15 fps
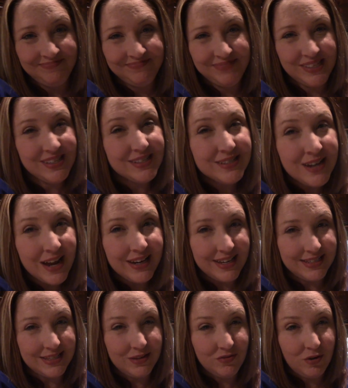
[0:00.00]
This is not
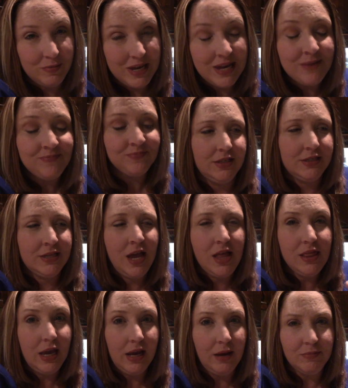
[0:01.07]
easy for me. It's not
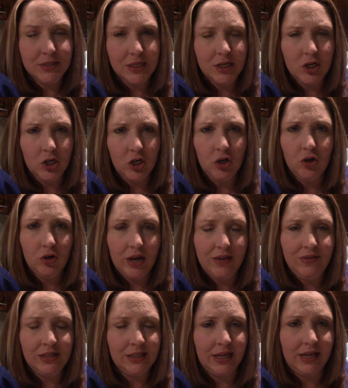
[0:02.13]
like I'm sitting here
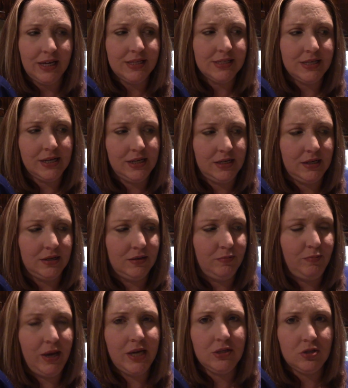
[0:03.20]
craving, like I said, a
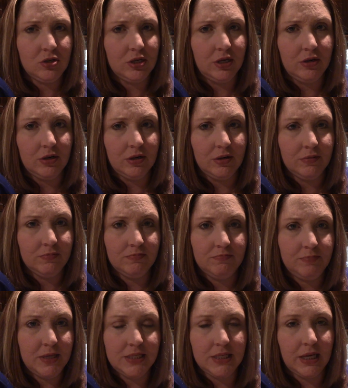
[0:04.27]
pastry or a
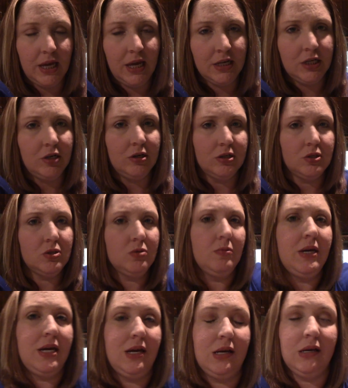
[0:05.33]
piece of candy or a
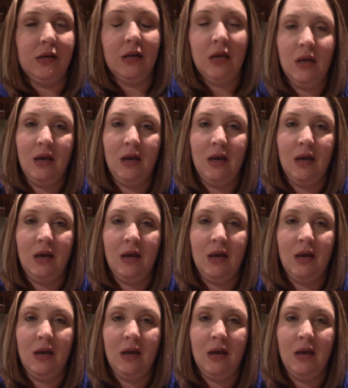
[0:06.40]
sweet.